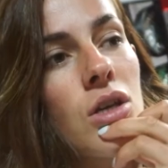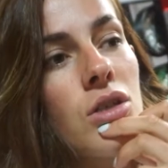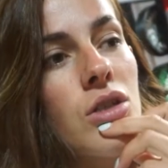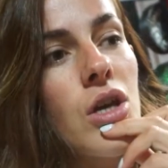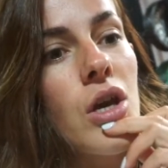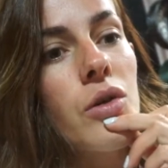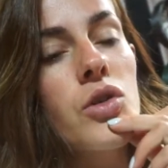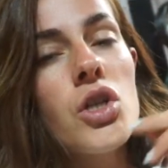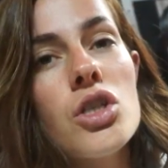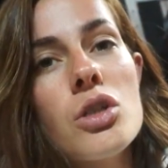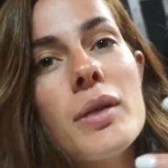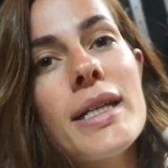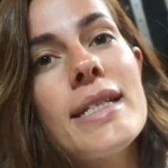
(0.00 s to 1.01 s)
So just
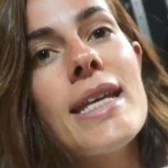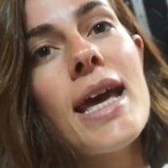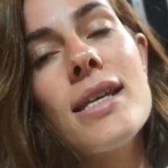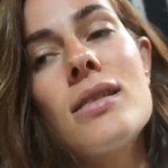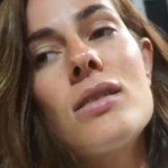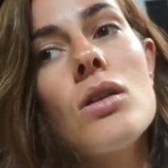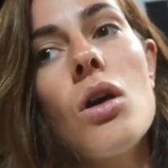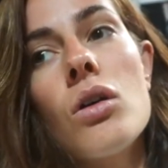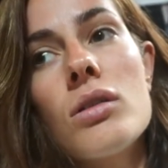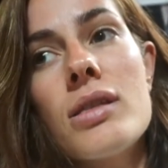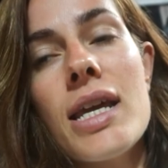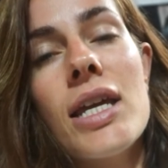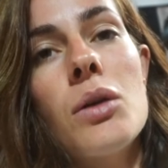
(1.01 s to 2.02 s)
doing a test on
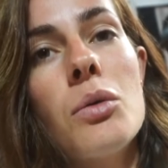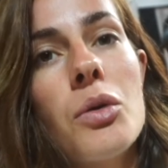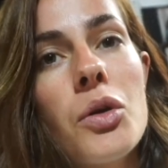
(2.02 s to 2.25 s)
say your,